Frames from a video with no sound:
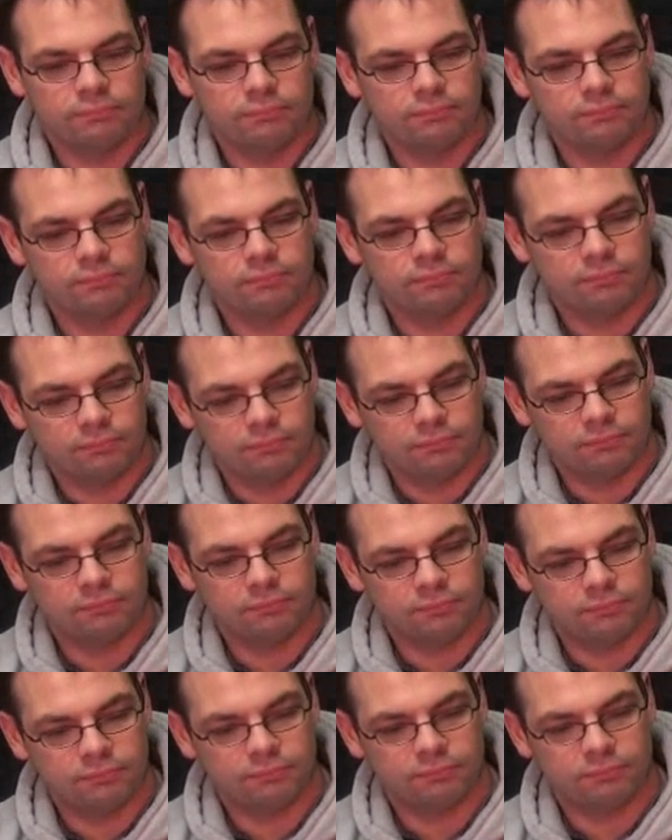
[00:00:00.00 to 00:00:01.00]

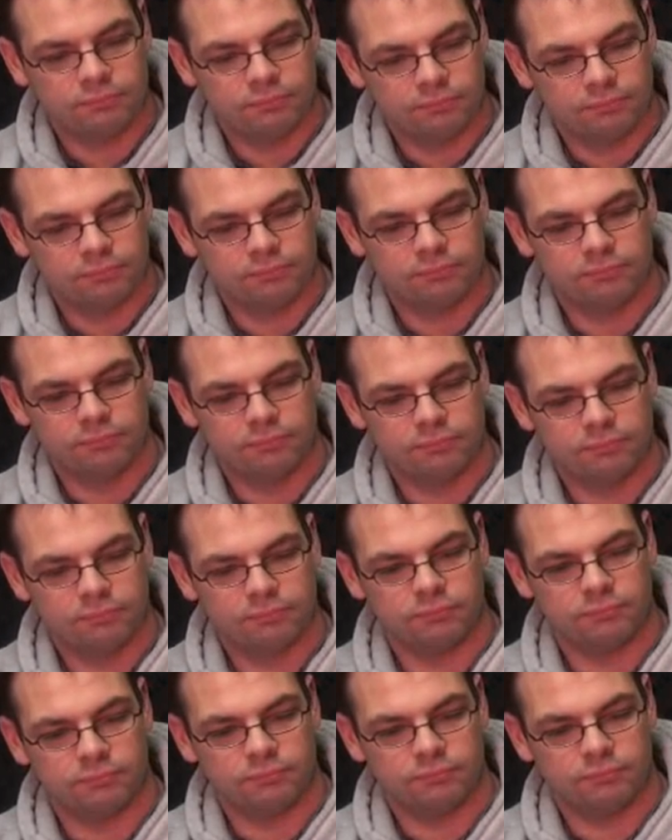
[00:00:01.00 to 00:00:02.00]

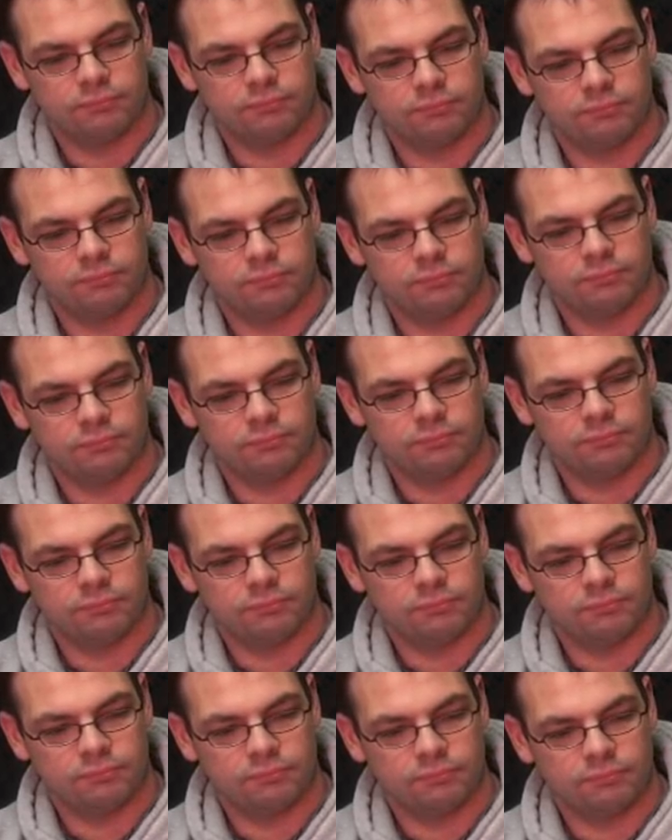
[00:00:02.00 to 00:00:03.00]

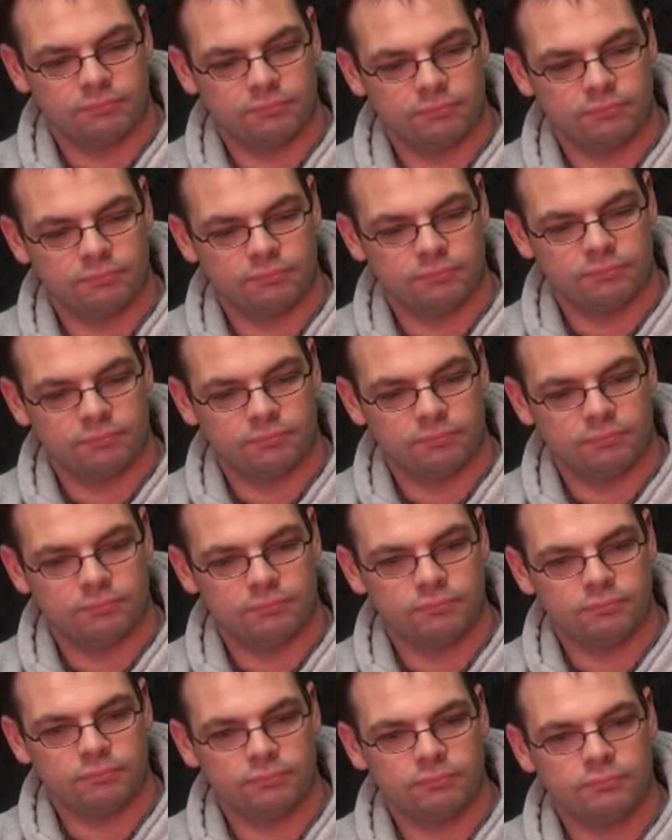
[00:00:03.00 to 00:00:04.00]

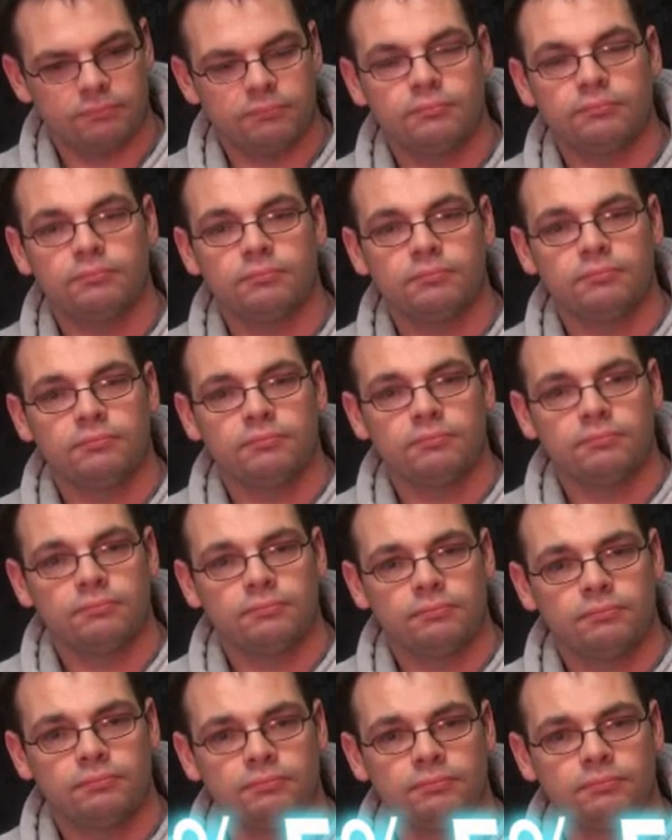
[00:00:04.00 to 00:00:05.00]

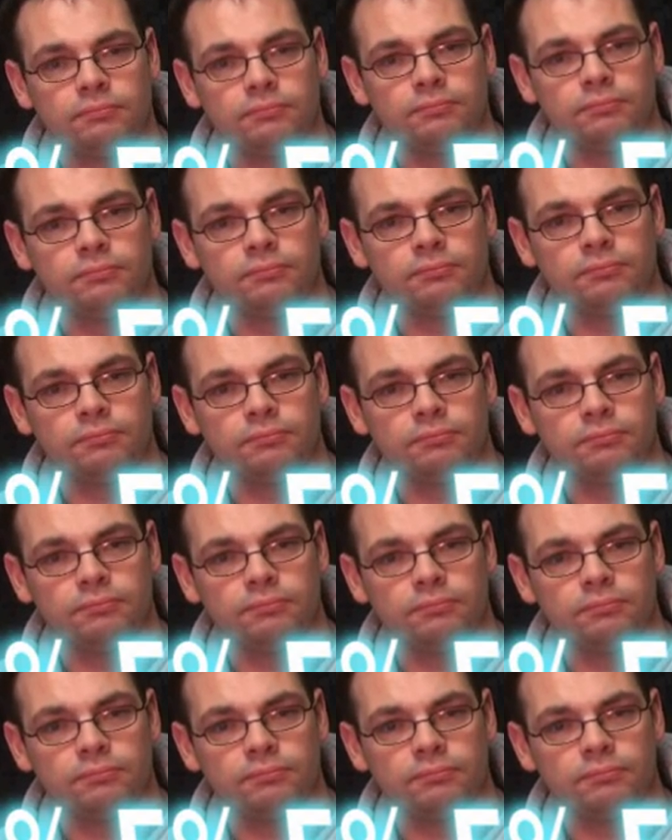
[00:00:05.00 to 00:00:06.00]

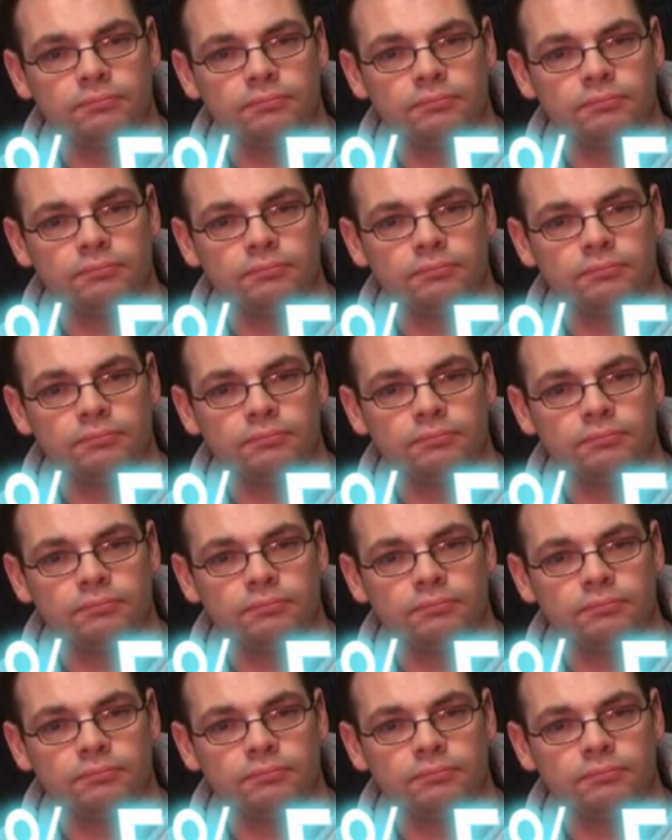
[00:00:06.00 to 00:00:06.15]
The person shown says nothing.